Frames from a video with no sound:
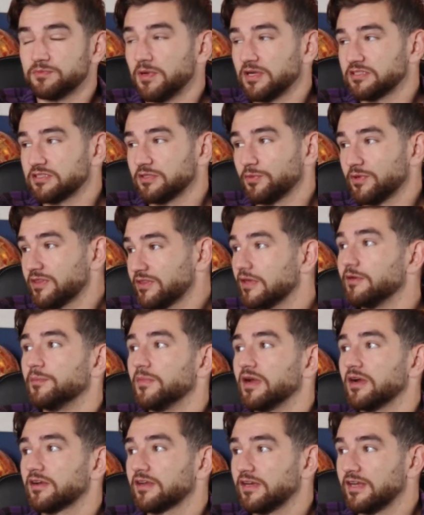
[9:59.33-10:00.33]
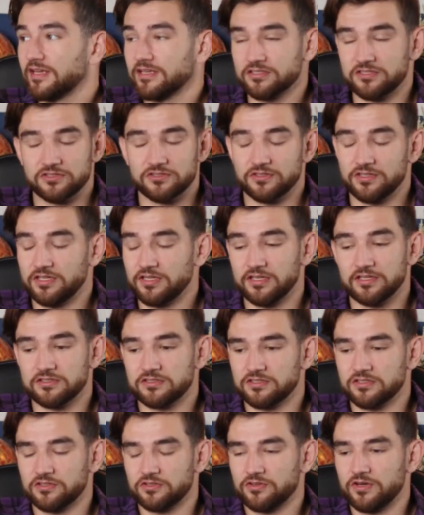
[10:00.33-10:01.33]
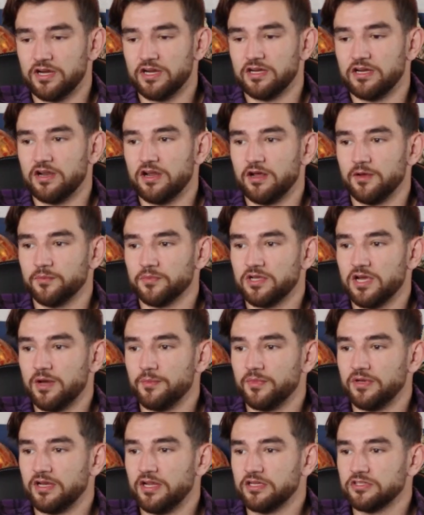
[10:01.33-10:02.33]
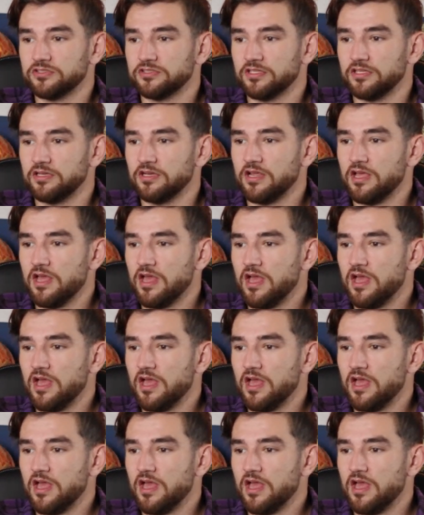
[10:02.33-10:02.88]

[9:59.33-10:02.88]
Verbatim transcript: especially with American yeah. history. It's a great um, combination.